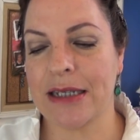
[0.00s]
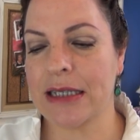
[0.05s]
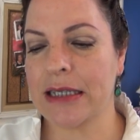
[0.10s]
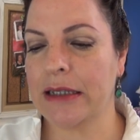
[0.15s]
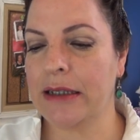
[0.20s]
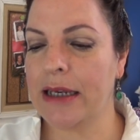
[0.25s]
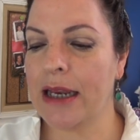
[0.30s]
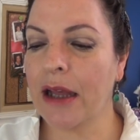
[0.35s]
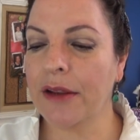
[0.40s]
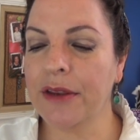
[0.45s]

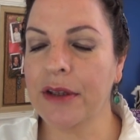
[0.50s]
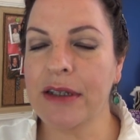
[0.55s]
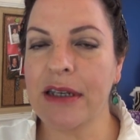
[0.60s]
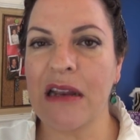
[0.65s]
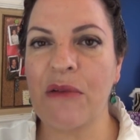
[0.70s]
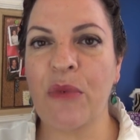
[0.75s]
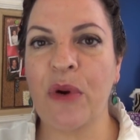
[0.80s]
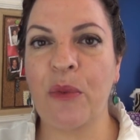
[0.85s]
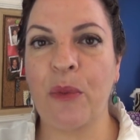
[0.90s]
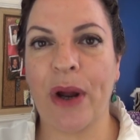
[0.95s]
So the other
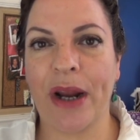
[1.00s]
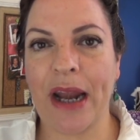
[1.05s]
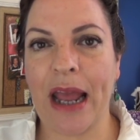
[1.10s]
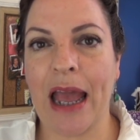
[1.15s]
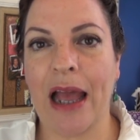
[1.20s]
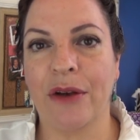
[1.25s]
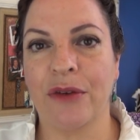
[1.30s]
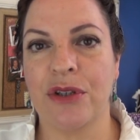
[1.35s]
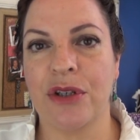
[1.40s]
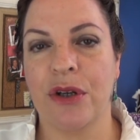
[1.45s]
day we went
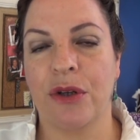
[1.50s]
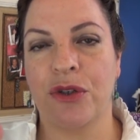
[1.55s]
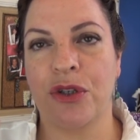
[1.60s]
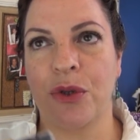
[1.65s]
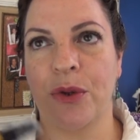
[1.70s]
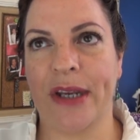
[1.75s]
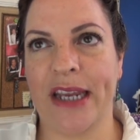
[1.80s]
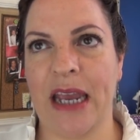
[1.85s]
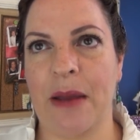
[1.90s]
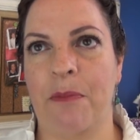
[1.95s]
out
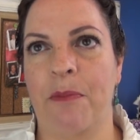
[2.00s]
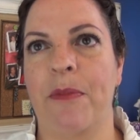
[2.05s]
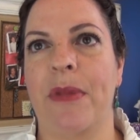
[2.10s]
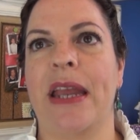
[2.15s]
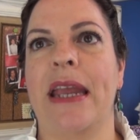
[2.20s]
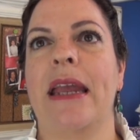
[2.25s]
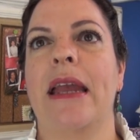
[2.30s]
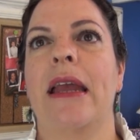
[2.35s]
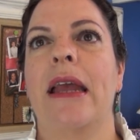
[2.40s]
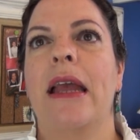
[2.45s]
to Cape
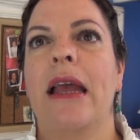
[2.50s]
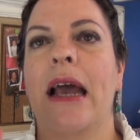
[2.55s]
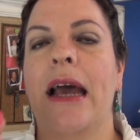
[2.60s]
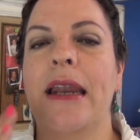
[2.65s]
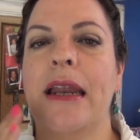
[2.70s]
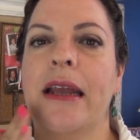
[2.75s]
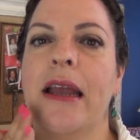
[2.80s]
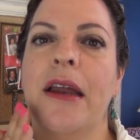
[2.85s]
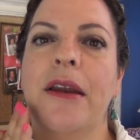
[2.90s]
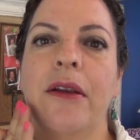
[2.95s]
May
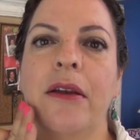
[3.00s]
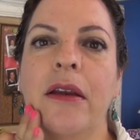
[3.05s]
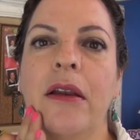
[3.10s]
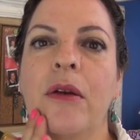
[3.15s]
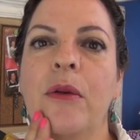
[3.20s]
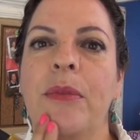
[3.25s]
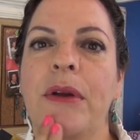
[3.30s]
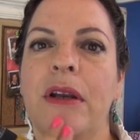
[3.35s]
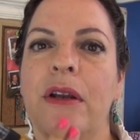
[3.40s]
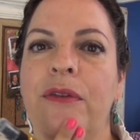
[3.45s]
and I got a
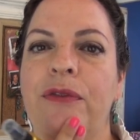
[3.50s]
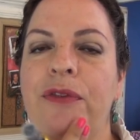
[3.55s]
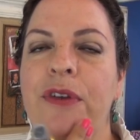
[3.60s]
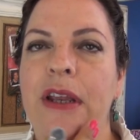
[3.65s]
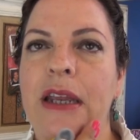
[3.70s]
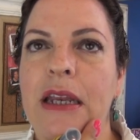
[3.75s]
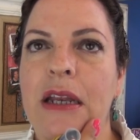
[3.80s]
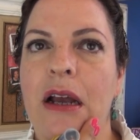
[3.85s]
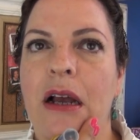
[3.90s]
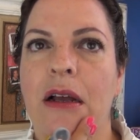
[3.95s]
little bit of
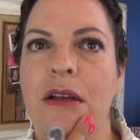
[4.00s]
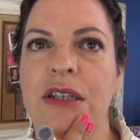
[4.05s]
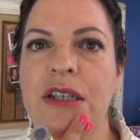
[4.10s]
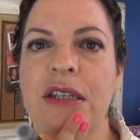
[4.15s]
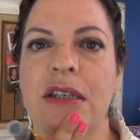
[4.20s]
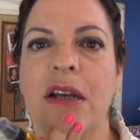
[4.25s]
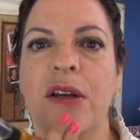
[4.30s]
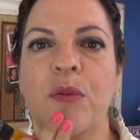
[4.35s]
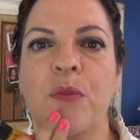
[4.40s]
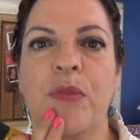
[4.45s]
a, a
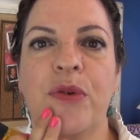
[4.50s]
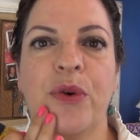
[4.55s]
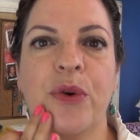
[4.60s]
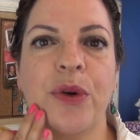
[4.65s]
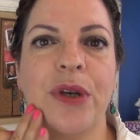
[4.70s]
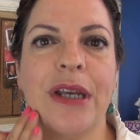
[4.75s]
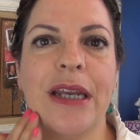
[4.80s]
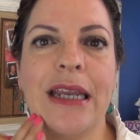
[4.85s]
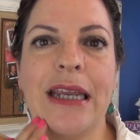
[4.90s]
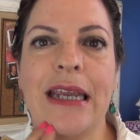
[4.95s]

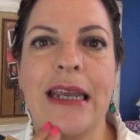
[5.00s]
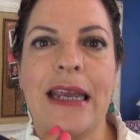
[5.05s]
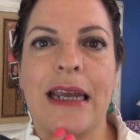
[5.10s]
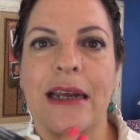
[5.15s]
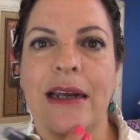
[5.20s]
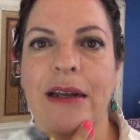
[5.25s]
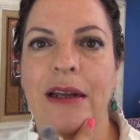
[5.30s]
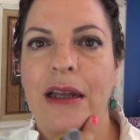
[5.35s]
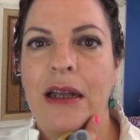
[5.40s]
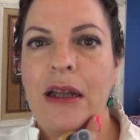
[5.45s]
sunburn
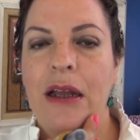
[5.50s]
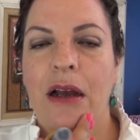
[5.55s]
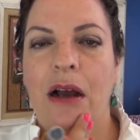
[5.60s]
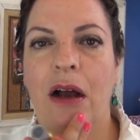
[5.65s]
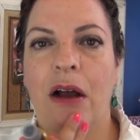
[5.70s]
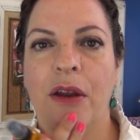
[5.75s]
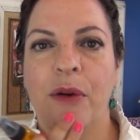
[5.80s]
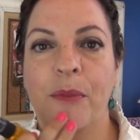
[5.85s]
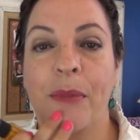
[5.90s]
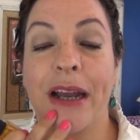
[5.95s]
here
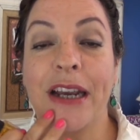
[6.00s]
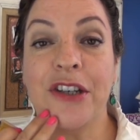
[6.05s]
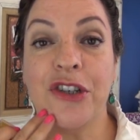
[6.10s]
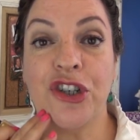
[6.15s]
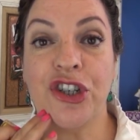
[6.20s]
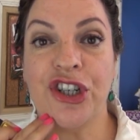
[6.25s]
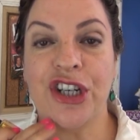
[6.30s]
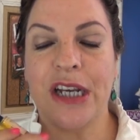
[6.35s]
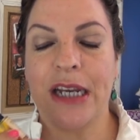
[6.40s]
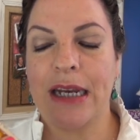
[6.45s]
on my
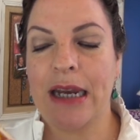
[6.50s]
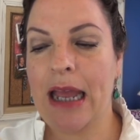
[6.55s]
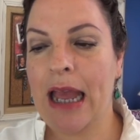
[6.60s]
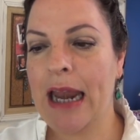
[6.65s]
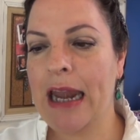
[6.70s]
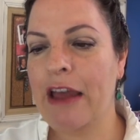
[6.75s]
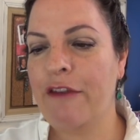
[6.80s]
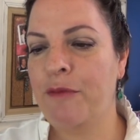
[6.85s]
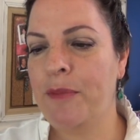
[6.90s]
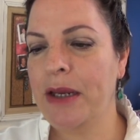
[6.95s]
chin,
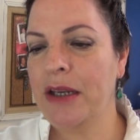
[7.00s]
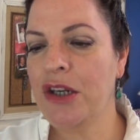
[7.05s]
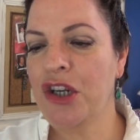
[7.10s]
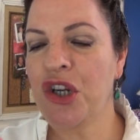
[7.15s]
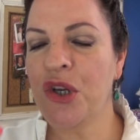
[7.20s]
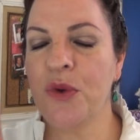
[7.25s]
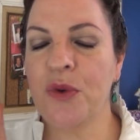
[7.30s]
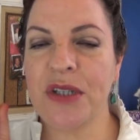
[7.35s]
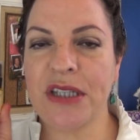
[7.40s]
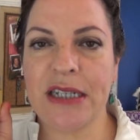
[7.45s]
and I've been
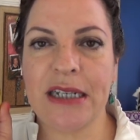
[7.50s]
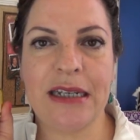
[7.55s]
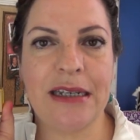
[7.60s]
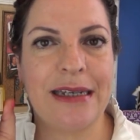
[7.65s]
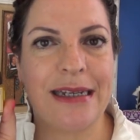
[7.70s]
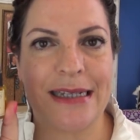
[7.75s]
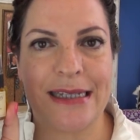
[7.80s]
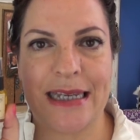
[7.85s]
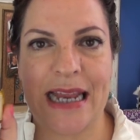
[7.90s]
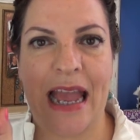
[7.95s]
using
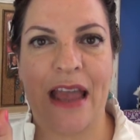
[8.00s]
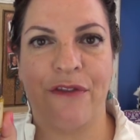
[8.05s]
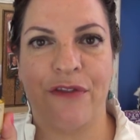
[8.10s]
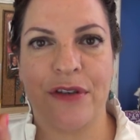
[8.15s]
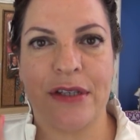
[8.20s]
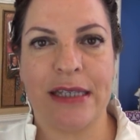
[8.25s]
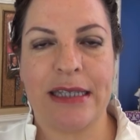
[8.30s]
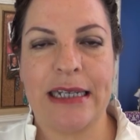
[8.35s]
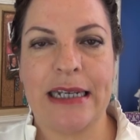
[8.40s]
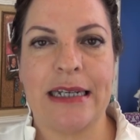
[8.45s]
this ever
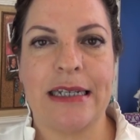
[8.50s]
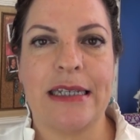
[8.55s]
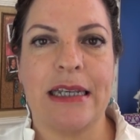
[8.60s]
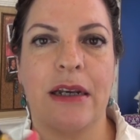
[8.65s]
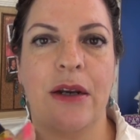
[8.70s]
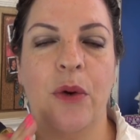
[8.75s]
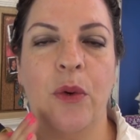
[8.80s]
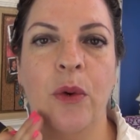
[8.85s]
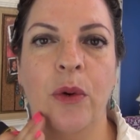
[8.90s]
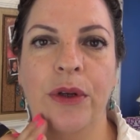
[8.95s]
since,
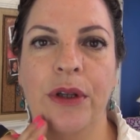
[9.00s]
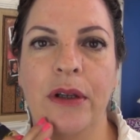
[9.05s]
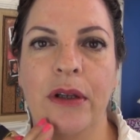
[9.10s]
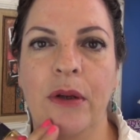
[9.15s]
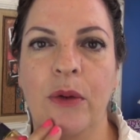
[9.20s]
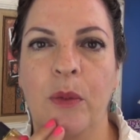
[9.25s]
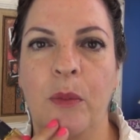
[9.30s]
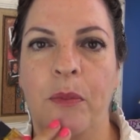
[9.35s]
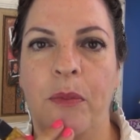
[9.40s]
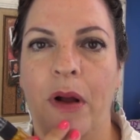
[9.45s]
and all the
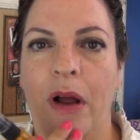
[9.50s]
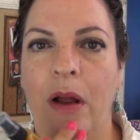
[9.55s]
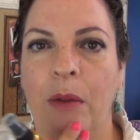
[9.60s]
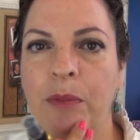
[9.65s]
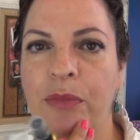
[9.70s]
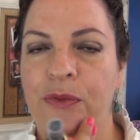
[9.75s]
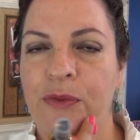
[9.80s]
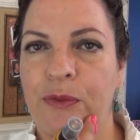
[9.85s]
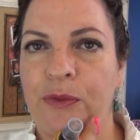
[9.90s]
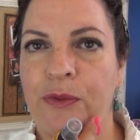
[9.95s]
little
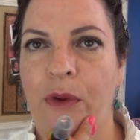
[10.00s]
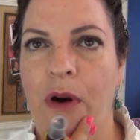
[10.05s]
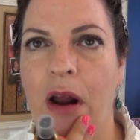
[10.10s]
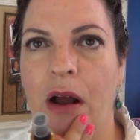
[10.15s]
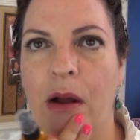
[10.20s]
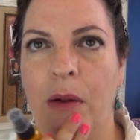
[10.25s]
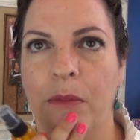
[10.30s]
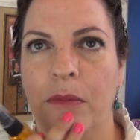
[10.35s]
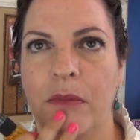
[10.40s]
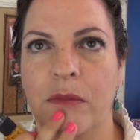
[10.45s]
bump
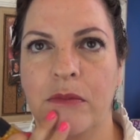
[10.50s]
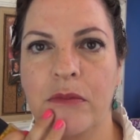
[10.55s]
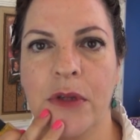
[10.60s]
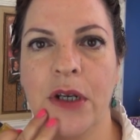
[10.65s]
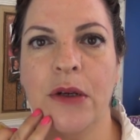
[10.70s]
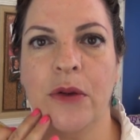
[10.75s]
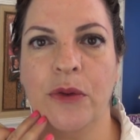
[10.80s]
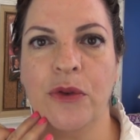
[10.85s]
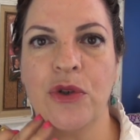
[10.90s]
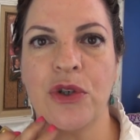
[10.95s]
from, you
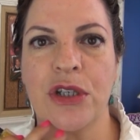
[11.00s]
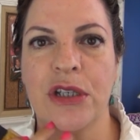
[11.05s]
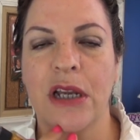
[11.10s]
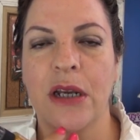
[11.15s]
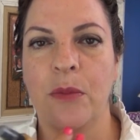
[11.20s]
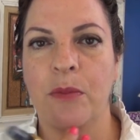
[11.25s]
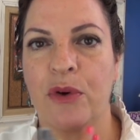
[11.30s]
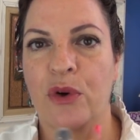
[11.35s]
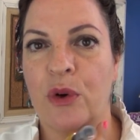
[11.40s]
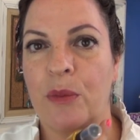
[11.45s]
know, the
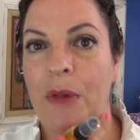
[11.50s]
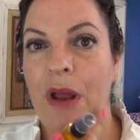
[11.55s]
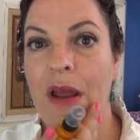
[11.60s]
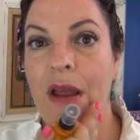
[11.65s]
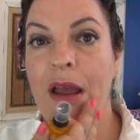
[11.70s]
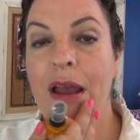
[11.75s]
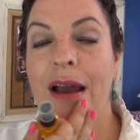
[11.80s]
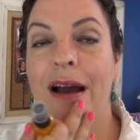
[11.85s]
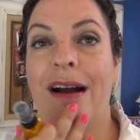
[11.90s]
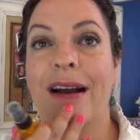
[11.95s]
sunburn
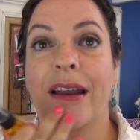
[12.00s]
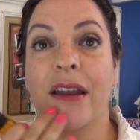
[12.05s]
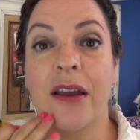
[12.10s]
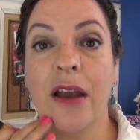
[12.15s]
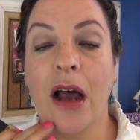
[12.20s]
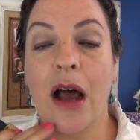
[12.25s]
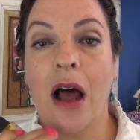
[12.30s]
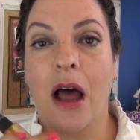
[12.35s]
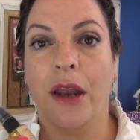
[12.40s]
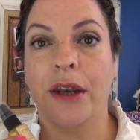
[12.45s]
are
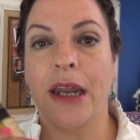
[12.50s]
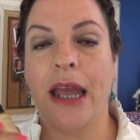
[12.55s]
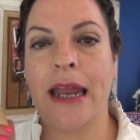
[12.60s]
gone.